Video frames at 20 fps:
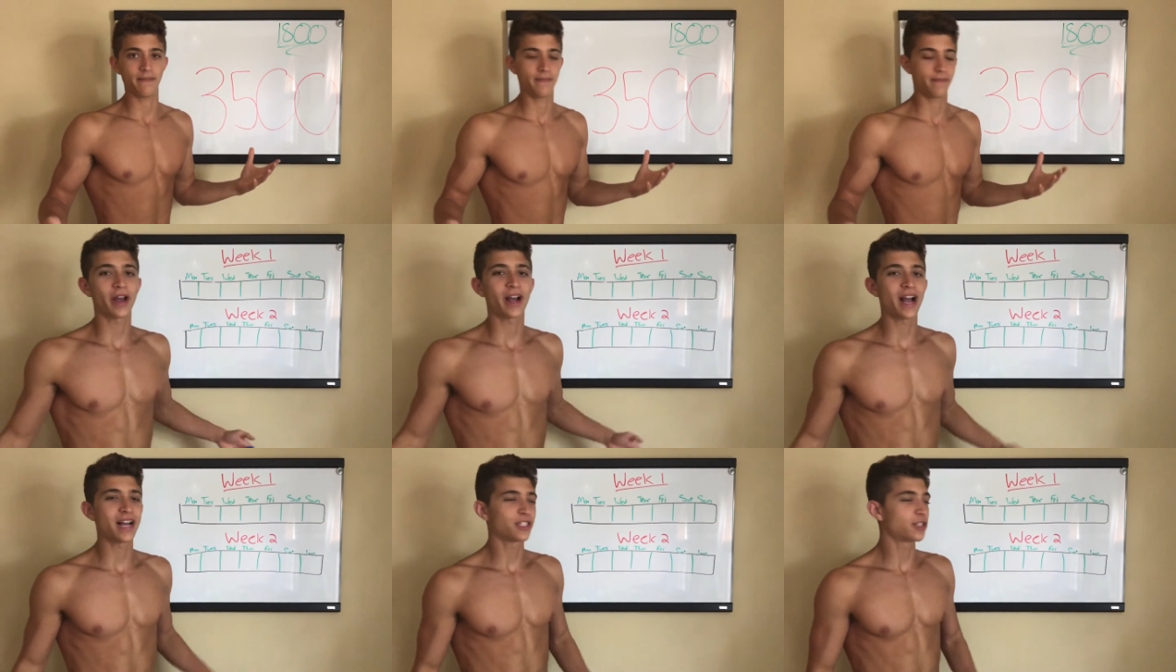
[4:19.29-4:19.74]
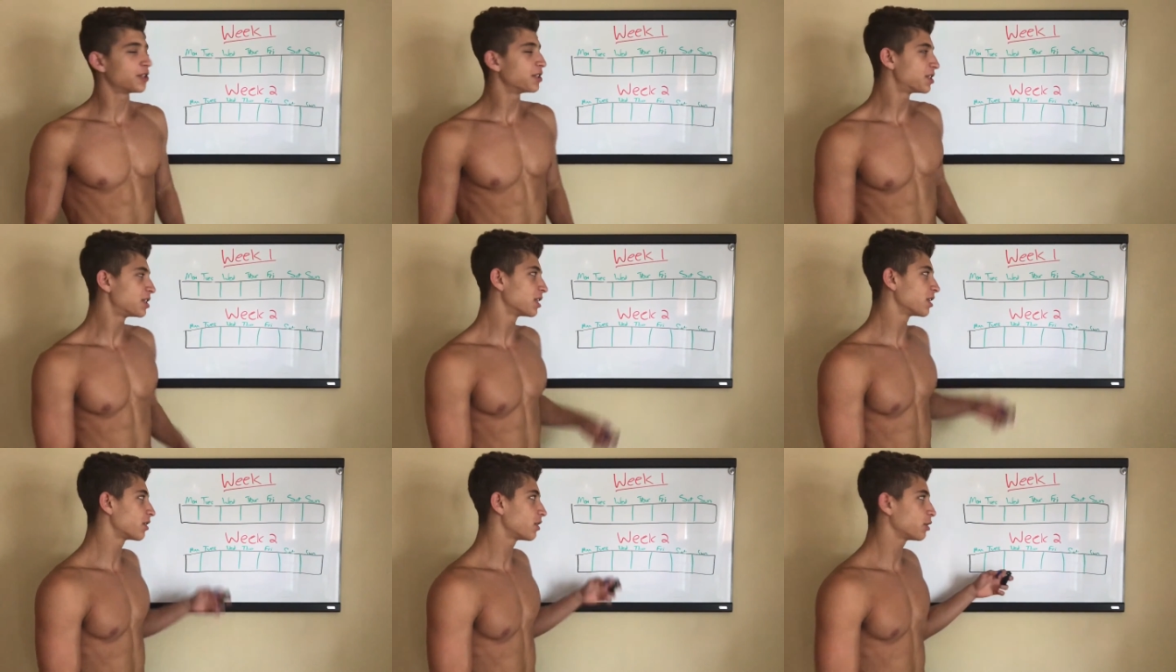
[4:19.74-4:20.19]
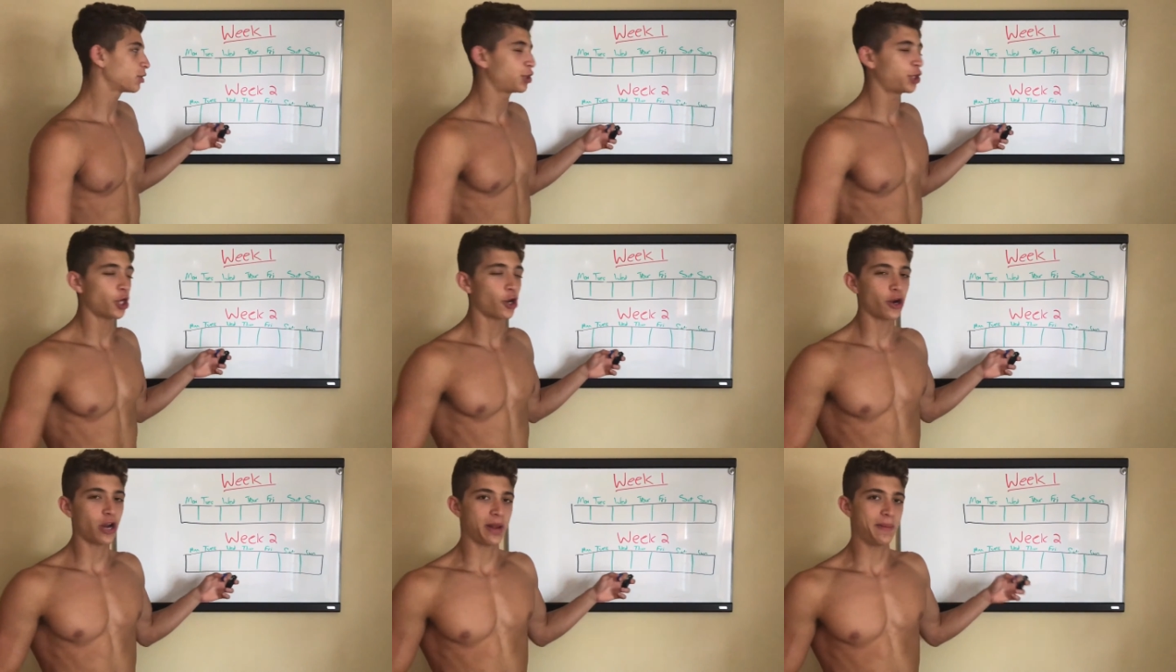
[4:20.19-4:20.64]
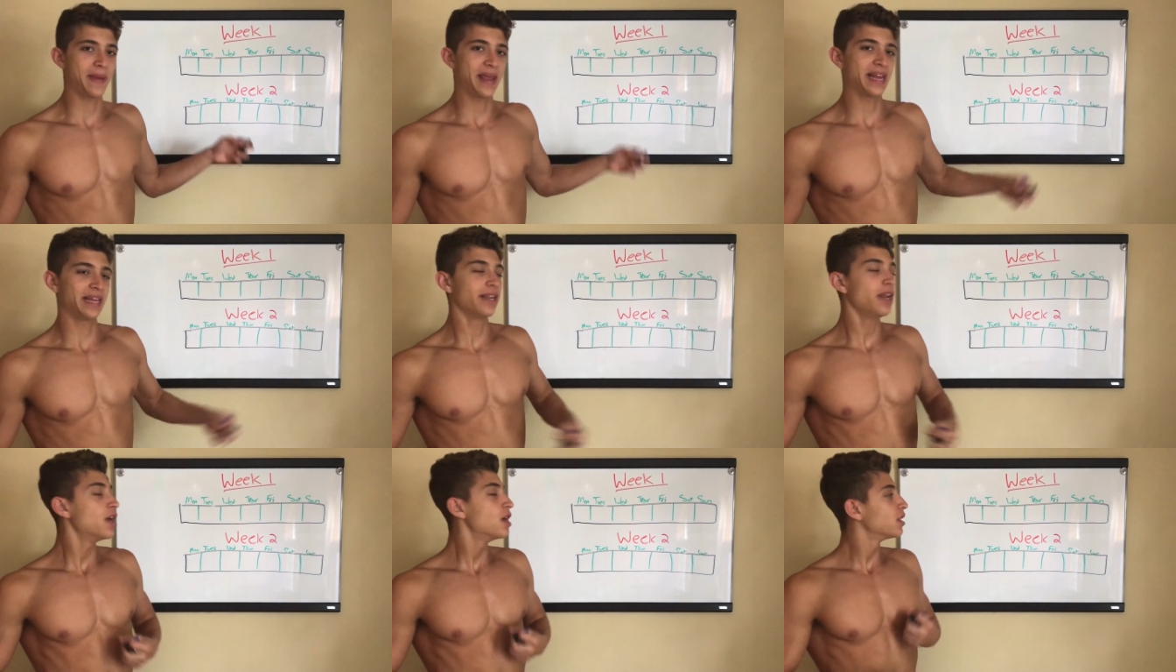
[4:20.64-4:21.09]
Okay guys, so this is a little chart I
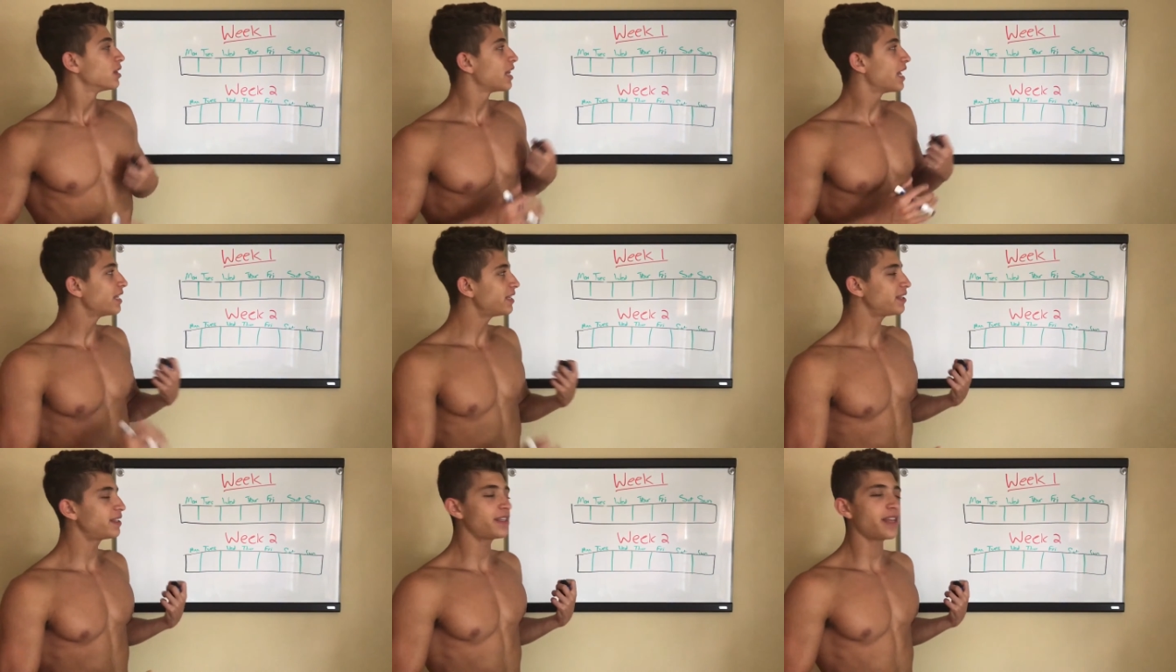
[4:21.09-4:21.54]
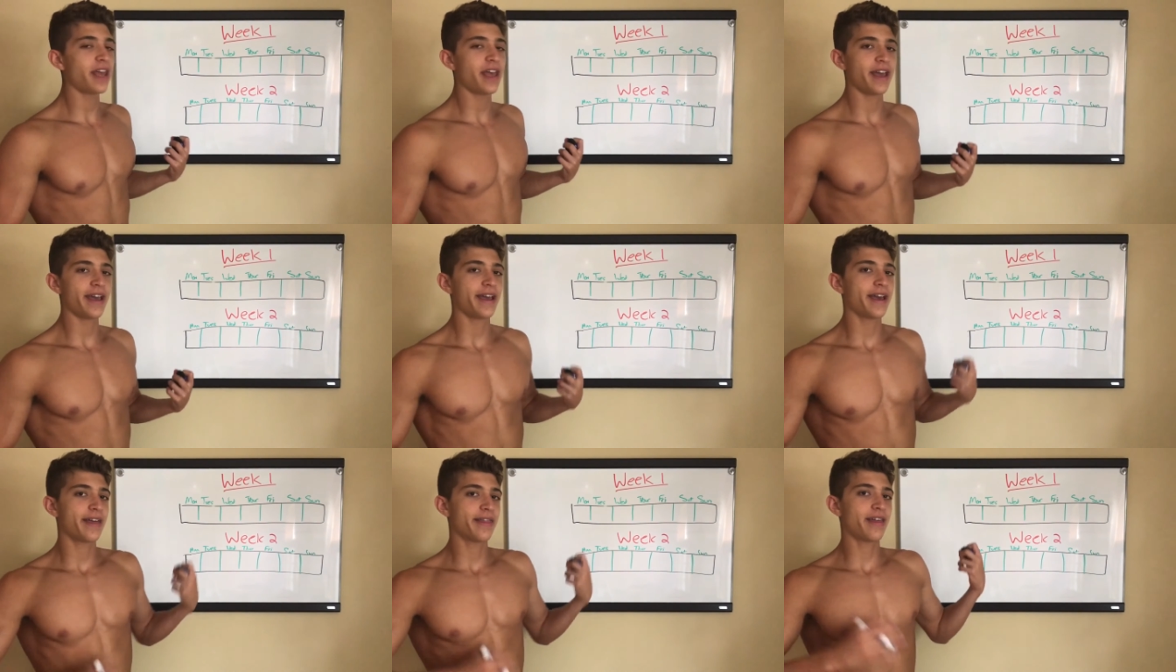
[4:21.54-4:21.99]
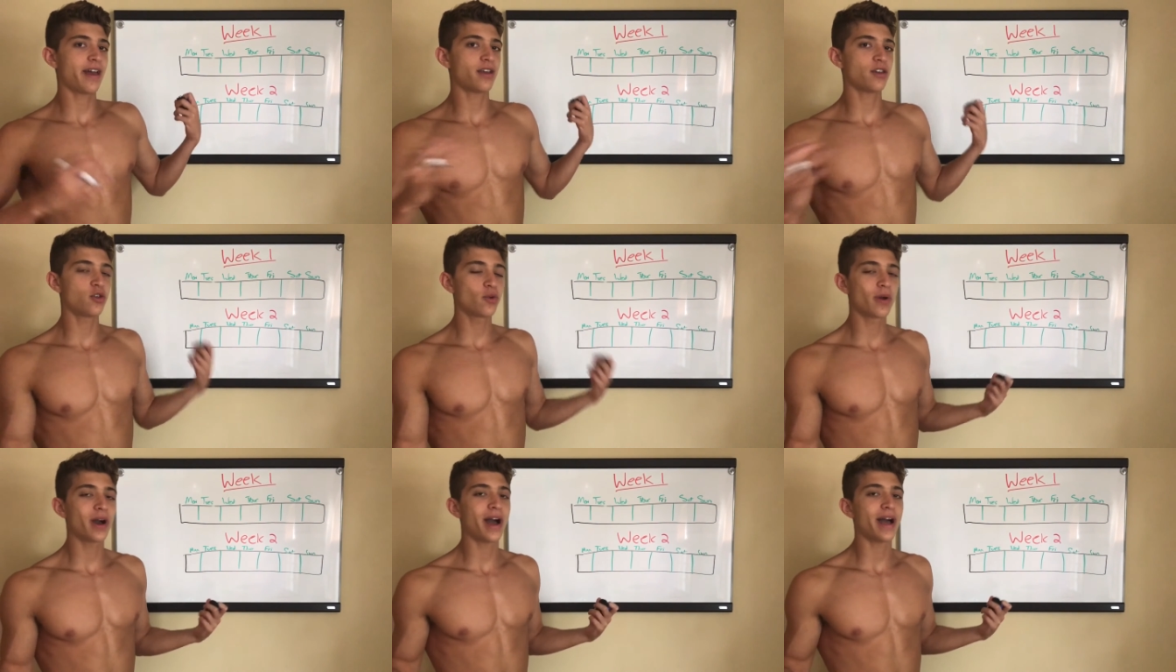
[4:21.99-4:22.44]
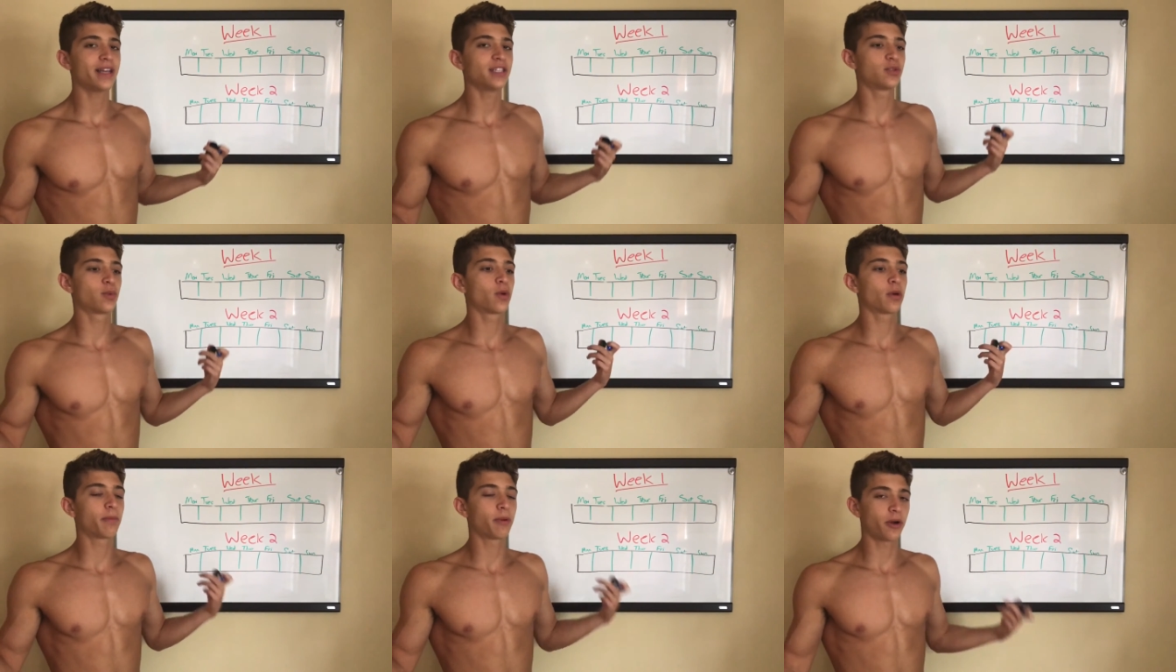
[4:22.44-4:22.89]
made. Let's say that you guys were